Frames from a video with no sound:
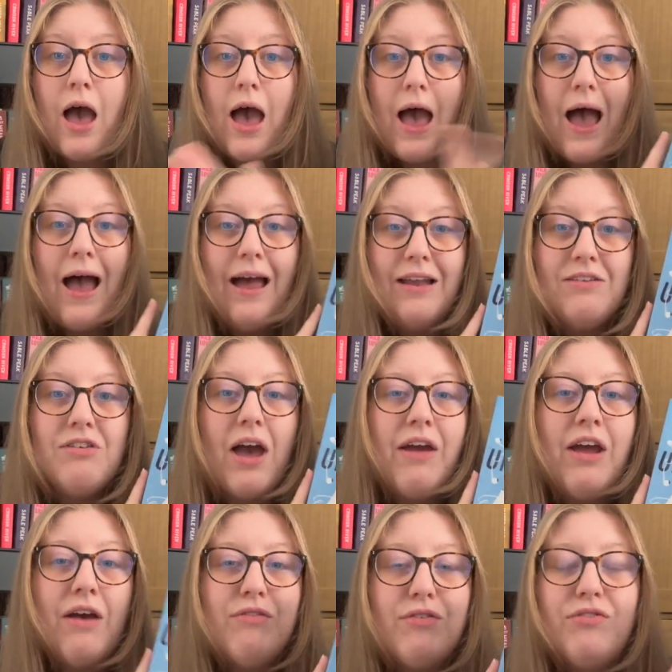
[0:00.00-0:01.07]
And I
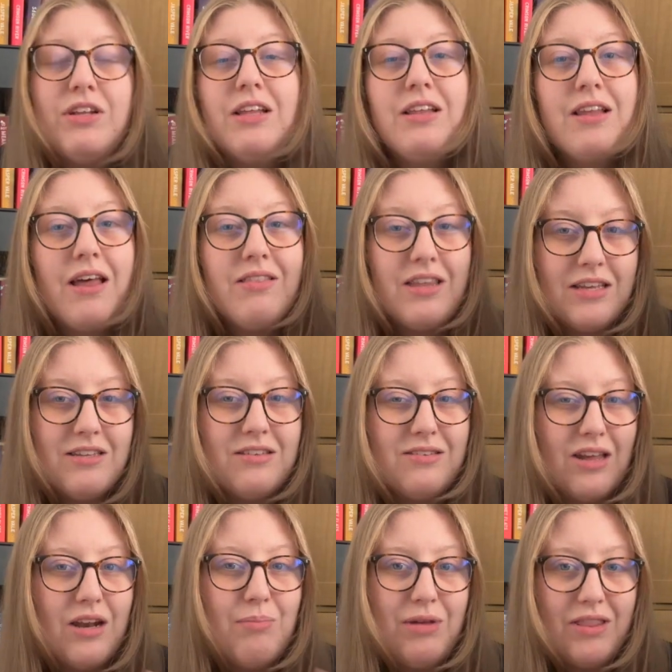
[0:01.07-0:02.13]
have a feeling that this is
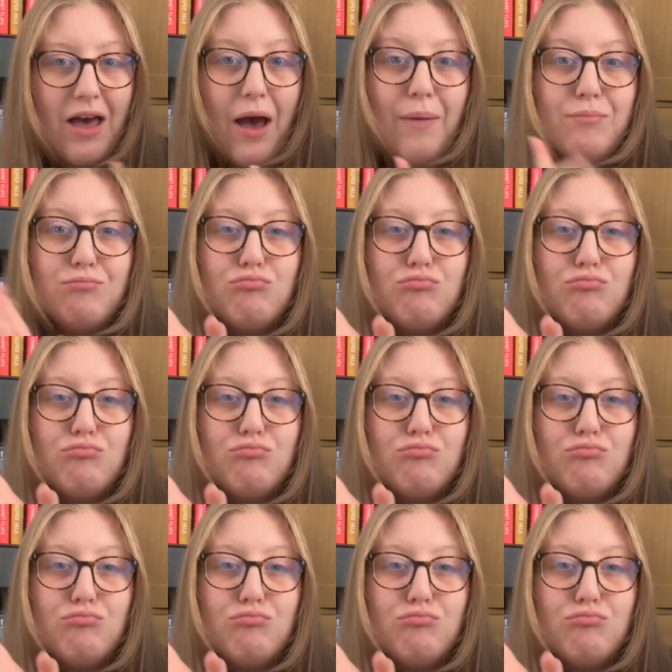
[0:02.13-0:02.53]
going to be that.